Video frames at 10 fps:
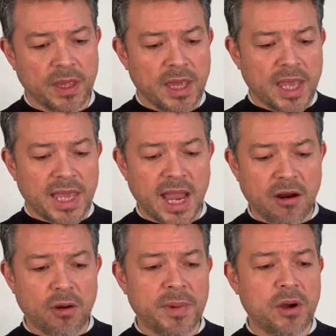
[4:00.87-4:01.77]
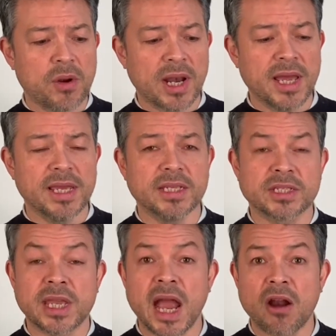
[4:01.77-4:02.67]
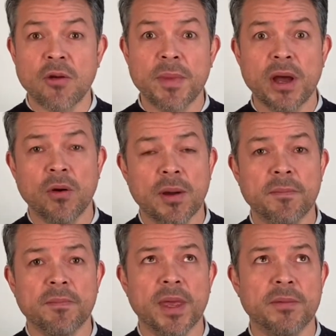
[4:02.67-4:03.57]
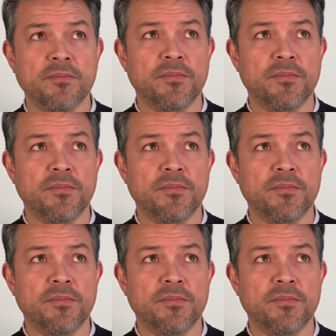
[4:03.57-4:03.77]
Caramel Glaze, caramel and